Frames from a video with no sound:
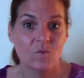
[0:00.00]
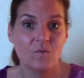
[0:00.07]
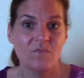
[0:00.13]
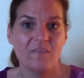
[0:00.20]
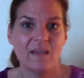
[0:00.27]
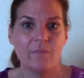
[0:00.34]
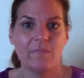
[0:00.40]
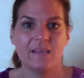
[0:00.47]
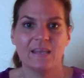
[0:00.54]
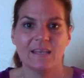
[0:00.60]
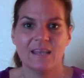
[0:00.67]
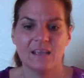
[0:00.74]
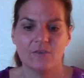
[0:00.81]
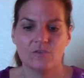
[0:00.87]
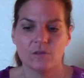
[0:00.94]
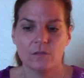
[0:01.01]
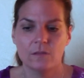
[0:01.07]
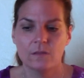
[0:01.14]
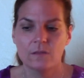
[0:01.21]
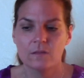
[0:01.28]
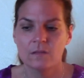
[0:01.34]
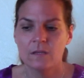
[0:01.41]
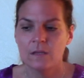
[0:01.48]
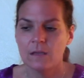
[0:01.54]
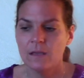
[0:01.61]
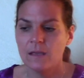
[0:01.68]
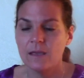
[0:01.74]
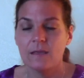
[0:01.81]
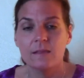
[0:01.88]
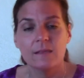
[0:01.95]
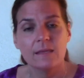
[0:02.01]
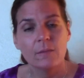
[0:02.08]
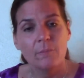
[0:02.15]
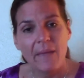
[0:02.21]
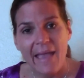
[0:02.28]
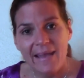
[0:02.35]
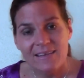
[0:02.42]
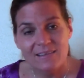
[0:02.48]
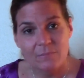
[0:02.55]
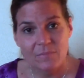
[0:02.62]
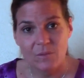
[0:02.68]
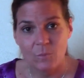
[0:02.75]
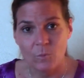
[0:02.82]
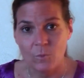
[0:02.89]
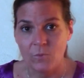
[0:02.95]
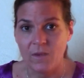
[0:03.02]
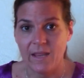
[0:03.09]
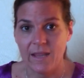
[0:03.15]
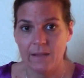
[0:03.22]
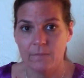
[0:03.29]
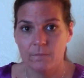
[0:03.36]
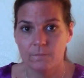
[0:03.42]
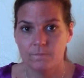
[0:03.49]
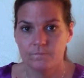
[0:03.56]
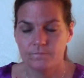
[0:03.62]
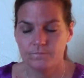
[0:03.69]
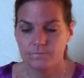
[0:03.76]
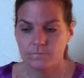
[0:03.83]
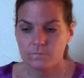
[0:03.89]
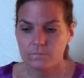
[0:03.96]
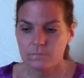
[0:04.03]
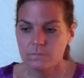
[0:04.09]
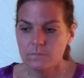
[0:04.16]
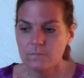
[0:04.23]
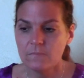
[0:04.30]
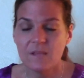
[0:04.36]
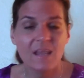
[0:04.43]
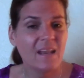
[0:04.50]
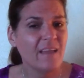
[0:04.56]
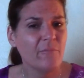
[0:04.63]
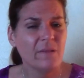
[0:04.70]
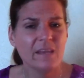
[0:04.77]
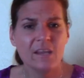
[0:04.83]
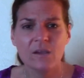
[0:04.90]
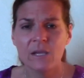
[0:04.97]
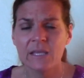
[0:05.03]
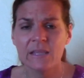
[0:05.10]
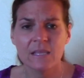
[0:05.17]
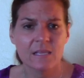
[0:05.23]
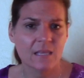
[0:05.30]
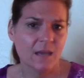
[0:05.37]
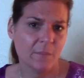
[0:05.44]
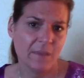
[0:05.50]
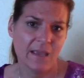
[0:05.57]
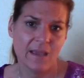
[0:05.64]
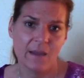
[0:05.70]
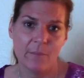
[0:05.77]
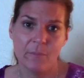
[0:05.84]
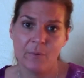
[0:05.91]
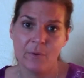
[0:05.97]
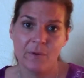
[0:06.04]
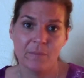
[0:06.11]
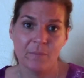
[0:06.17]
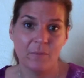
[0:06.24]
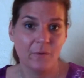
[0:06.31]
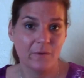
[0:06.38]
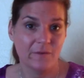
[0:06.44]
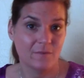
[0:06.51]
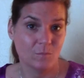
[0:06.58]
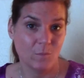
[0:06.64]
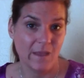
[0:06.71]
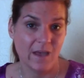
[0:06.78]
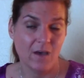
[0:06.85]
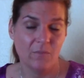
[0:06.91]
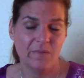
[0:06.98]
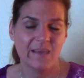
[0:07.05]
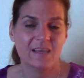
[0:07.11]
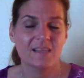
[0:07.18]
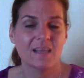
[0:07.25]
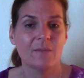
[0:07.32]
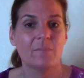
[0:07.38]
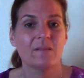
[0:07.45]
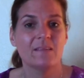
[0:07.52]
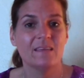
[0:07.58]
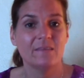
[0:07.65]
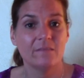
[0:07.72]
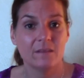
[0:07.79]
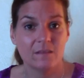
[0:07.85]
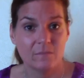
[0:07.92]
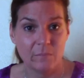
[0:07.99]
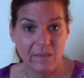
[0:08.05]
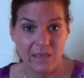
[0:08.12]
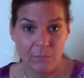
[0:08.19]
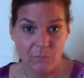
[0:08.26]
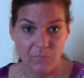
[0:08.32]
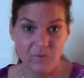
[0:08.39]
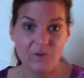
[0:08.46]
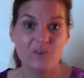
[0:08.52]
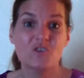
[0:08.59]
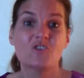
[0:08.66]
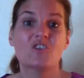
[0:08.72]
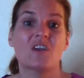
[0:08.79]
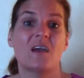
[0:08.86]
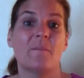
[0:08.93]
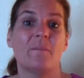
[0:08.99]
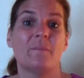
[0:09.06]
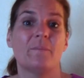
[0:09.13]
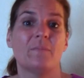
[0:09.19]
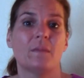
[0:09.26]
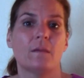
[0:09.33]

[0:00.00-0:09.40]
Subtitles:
soul family connections is the abandonment wounding. And I've been hearing this coming up more and more as well, because I believe it is being pushed up